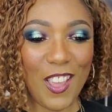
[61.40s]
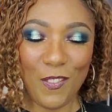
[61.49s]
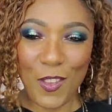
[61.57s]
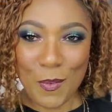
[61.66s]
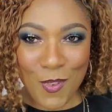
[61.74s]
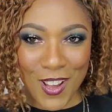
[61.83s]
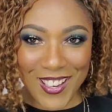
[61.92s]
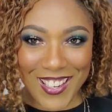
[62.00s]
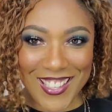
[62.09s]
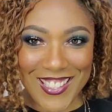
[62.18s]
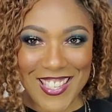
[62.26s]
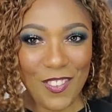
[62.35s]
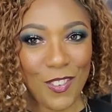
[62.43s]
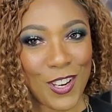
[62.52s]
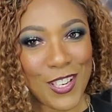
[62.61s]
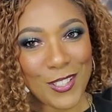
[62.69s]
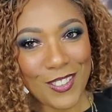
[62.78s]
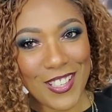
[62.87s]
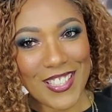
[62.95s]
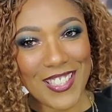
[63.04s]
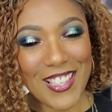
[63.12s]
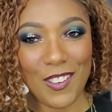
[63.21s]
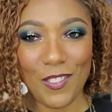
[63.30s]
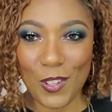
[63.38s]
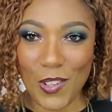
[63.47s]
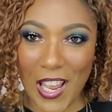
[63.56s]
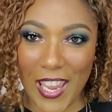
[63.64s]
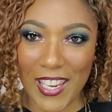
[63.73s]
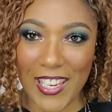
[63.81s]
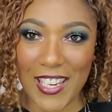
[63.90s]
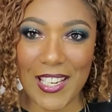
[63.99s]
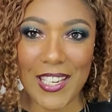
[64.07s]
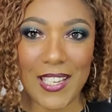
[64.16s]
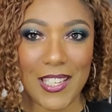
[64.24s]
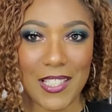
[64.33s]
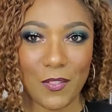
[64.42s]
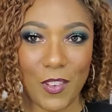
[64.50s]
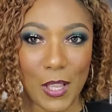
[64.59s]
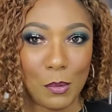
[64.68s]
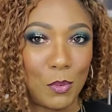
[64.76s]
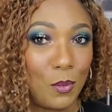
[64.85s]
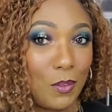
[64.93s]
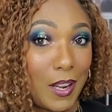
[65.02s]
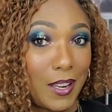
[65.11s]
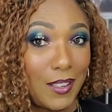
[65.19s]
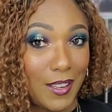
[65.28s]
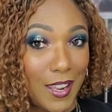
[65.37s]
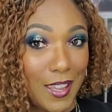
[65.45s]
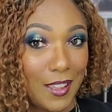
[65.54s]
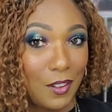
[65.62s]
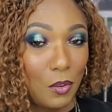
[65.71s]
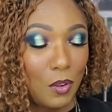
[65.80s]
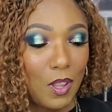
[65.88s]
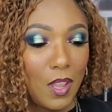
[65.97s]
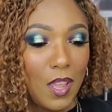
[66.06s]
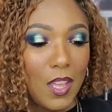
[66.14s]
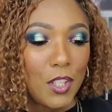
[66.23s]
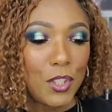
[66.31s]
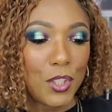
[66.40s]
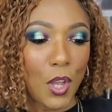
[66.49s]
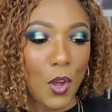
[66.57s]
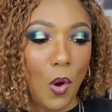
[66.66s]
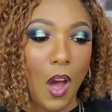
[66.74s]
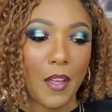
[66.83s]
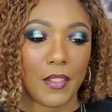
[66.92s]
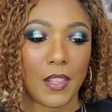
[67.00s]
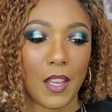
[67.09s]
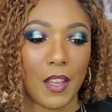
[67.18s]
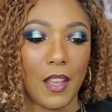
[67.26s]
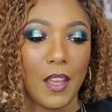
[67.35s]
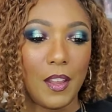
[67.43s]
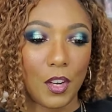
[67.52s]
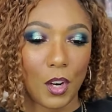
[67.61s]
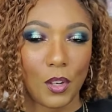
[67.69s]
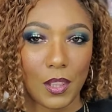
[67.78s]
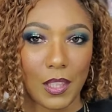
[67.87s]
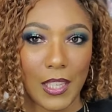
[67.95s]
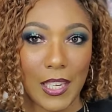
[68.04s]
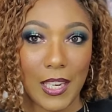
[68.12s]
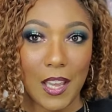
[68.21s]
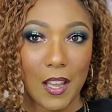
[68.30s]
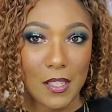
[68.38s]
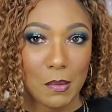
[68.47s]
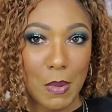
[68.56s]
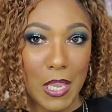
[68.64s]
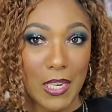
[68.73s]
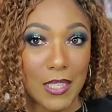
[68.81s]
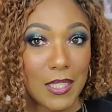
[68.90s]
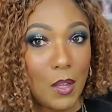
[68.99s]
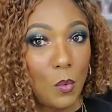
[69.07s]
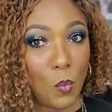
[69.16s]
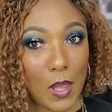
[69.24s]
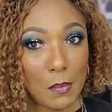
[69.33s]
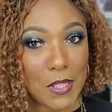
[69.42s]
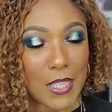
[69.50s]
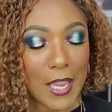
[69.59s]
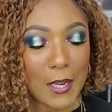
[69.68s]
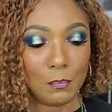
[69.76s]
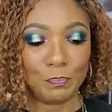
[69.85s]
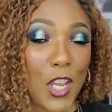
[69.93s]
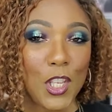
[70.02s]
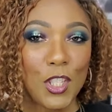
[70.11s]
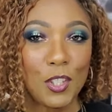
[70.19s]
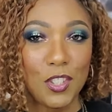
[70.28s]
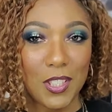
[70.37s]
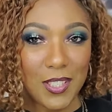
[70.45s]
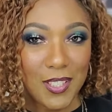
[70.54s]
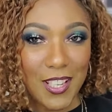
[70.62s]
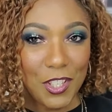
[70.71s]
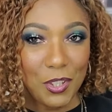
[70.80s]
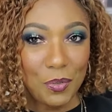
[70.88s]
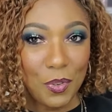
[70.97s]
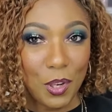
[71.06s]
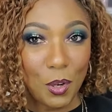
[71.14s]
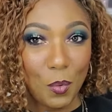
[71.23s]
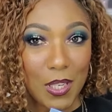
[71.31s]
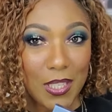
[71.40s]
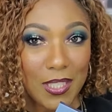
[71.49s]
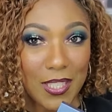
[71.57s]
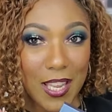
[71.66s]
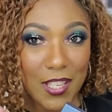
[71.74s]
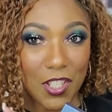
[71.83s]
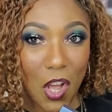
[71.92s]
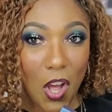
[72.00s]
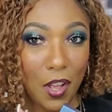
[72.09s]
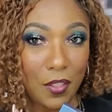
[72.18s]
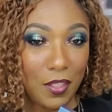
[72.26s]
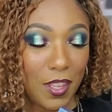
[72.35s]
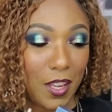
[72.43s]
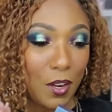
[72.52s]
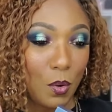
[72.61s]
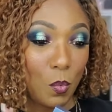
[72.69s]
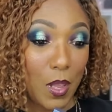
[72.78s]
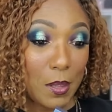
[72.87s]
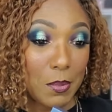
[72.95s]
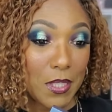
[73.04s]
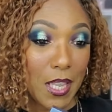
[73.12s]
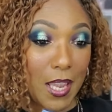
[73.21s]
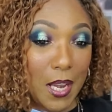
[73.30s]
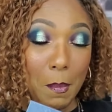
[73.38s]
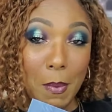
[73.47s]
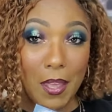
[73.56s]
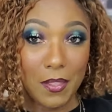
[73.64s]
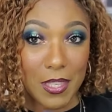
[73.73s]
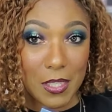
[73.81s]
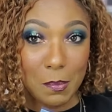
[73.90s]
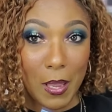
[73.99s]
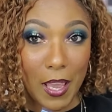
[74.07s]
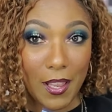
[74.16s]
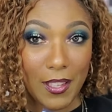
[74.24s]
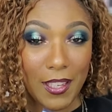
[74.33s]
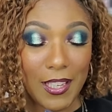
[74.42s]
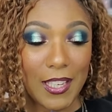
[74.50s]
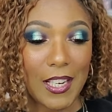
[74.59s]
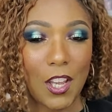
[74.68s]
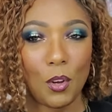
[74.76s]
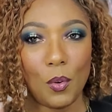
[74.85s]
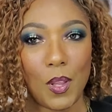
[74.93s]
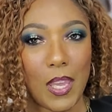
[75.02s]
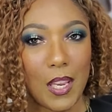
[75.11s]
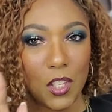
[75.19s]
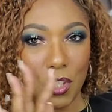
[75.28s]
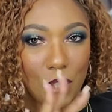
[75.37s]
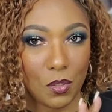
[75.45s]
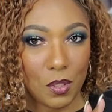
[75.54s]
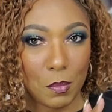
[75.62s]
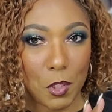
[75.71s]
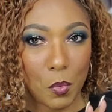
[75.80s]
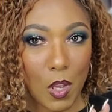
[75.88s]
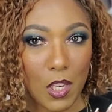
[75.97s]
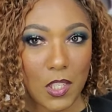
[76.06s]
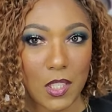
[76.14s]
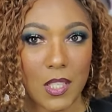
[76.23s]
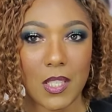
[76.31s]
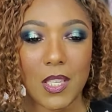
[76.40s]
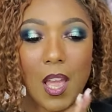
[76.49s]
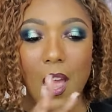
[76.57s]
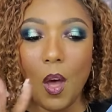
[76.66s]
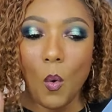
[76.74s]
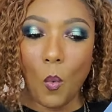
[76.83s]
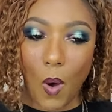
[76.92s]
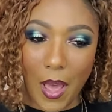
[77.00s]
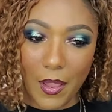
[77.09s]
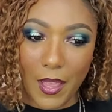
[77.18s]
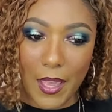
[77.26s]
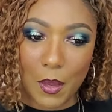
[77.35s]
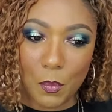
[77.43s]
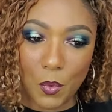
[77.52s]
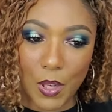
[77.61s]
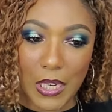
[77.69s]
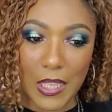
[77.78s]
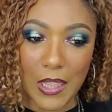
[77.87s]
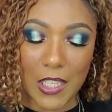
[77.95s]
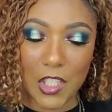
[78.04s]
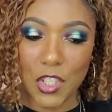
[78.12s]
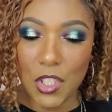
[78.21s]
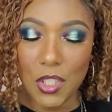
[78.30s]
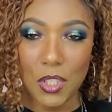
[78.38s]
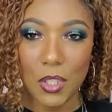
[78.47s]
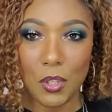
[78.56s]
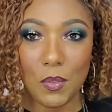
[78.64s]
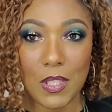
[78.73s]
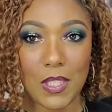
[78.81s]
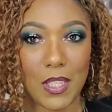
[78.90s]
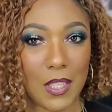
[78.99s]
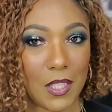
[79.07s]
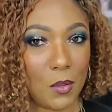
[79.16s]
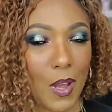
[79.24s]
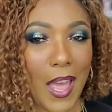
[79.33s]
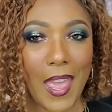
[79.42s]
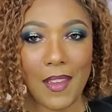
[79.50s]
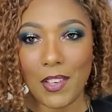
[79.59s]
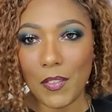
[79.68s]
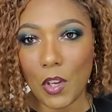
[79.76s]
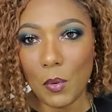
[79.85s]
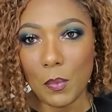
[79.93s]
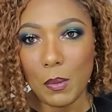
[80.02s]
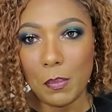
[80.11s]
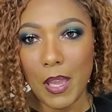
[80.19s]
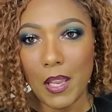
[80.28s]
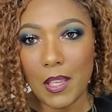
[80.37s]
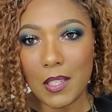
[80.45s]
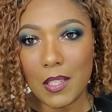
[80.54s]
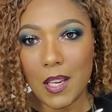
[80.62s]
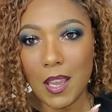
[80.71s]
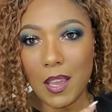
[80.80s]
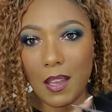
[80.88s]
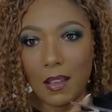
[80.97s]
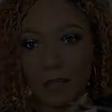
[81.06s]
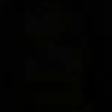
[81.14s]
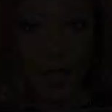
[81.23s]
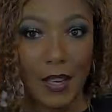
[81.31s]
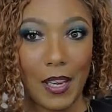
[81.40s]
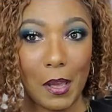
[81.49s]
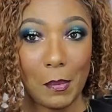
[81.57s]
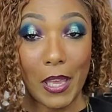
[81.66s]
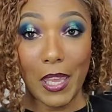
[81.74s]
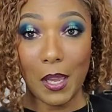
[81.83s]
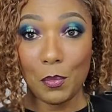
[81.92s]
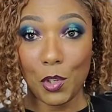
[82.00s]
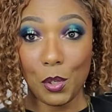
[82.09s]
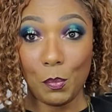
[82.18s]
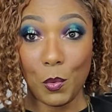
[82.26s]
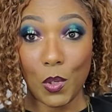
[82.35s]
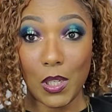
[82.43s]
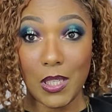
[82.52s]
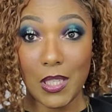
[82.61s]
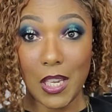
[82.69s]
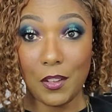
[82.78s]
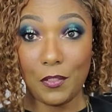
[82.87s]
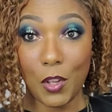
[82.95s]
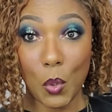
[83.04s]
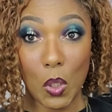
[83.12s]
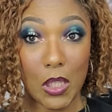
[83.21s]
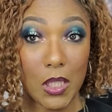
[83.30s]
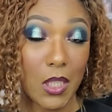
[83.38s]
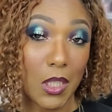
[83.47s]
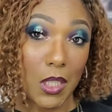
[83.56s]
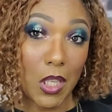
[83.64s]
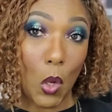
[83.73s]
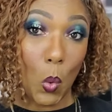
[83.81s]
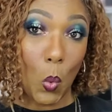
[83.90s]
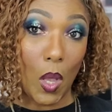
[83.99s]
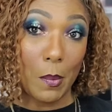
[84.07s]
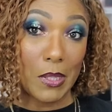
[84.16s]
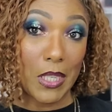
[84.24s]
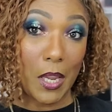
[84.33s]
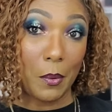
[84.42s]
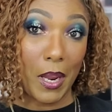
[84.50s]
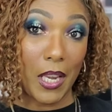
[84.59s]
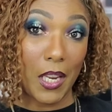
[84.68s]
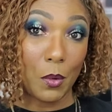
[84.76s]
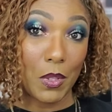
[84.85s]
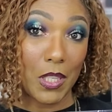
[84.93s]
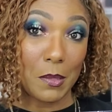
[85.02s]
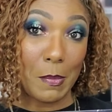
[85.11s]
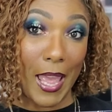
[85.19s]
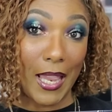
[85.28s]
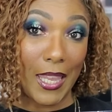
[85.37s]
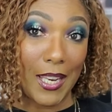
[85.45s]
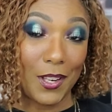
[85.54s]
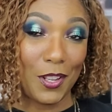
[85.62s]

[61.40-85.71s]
if you want it, if you're interested, if you like it, it is available right now. So on the Unearthly Cosmetics website. So just to let you know what it says on their website about this palette, and I'll go ahead and show some swatches while I am reading this, just so you can see the swatch. I haven't even opened the palette, child. Now my camera don't even want to stay in focus, so I'm gonna stay right here with this palette.